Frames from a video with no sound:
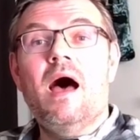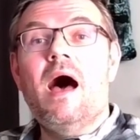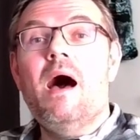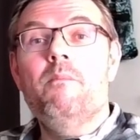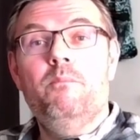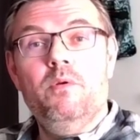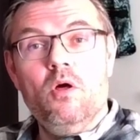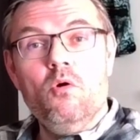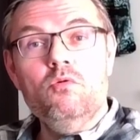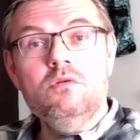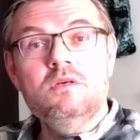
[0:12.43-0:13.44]

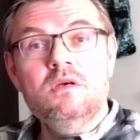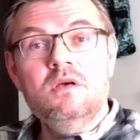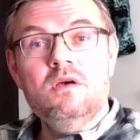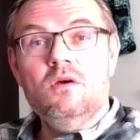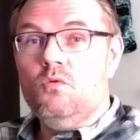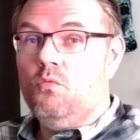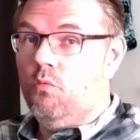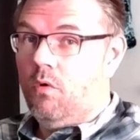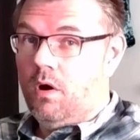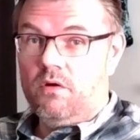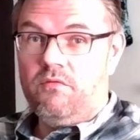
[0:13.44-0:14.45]
upload
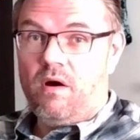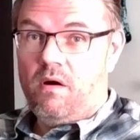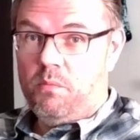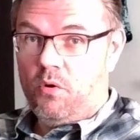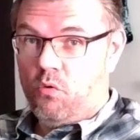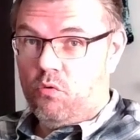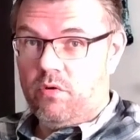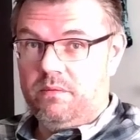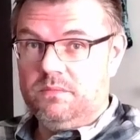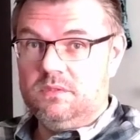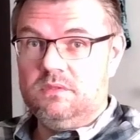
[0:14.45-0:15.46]
one of our
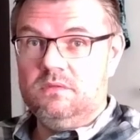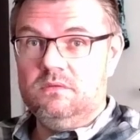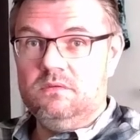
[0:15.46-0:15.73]
programs.